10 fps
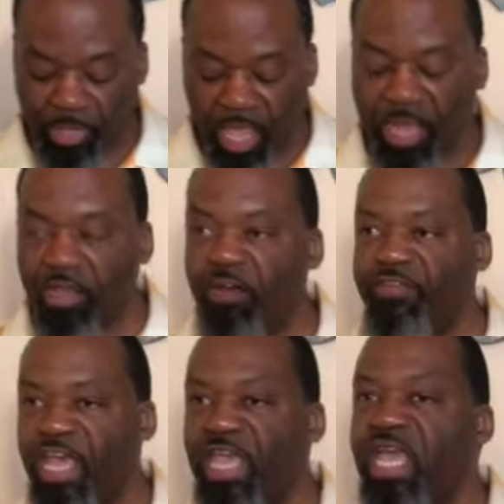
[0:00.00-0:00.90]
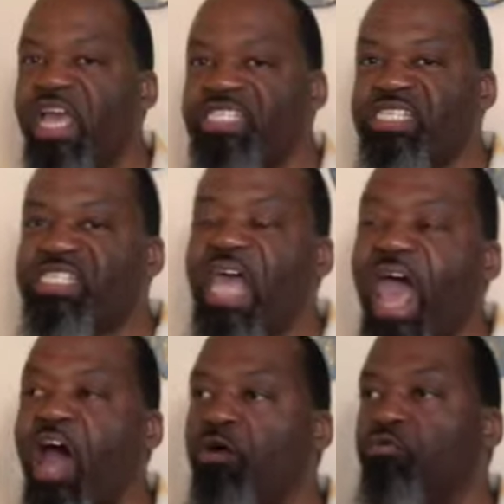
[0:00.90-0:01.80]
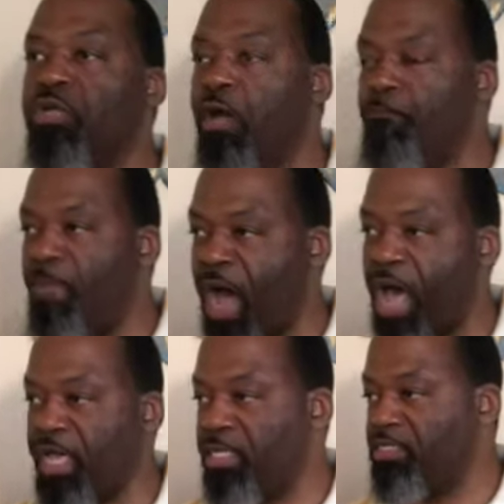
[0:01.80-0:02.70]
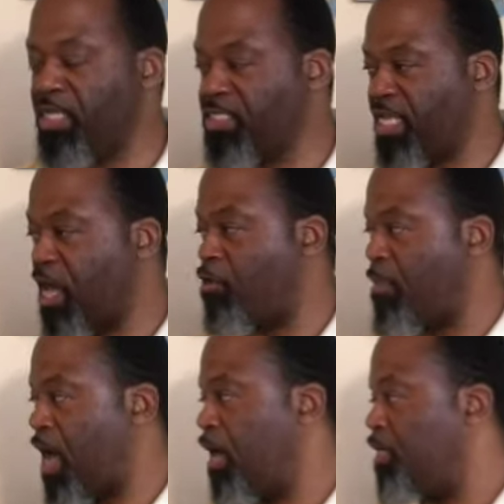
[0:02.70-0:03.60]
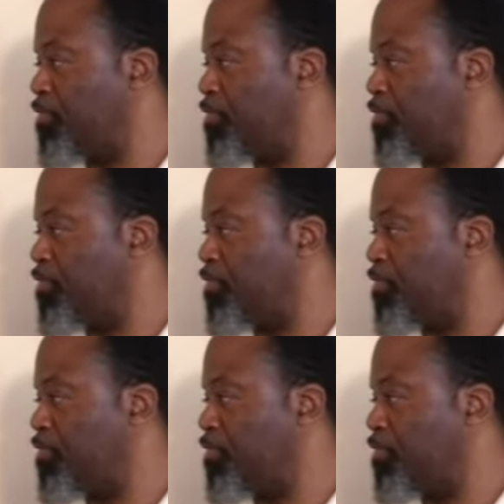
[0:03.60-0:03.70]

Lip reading: And of a sound mind, say sound mind.